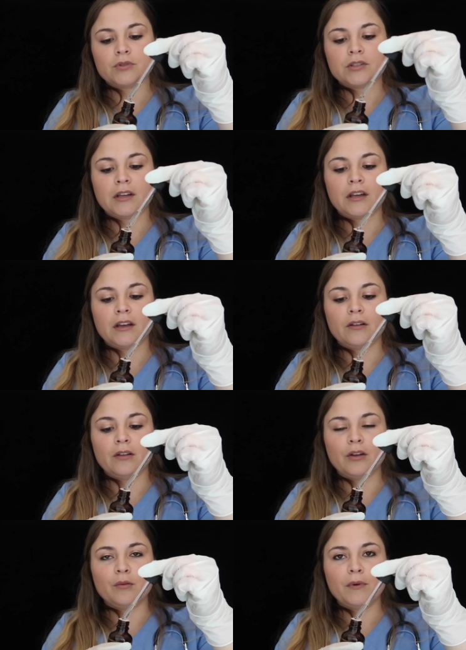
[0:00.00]
So I'm just taking
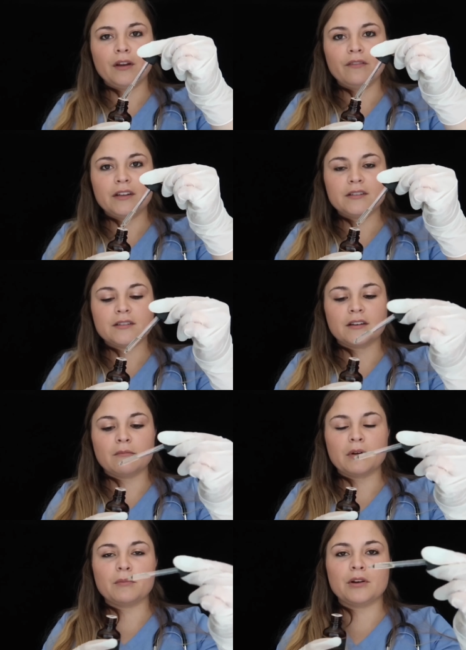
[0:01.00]
a little bit of it,
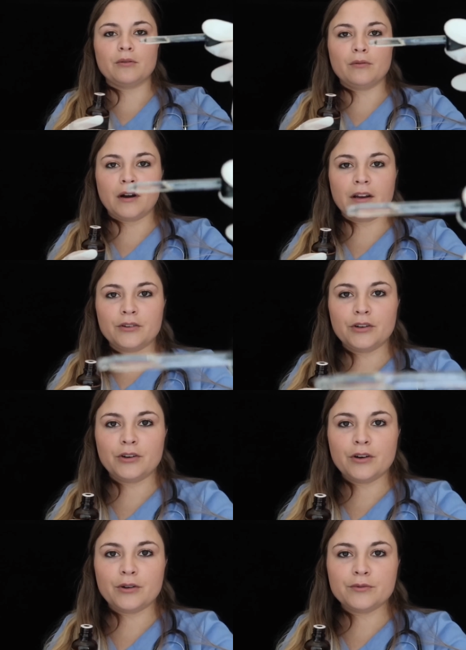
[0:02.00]
and I'm going to put it right
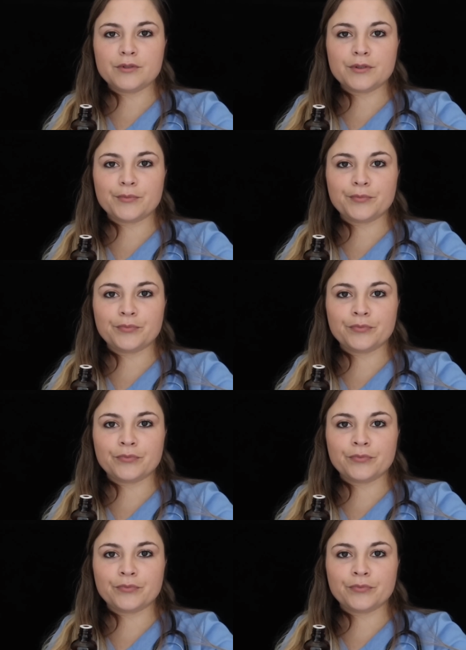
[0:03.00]
under your nose.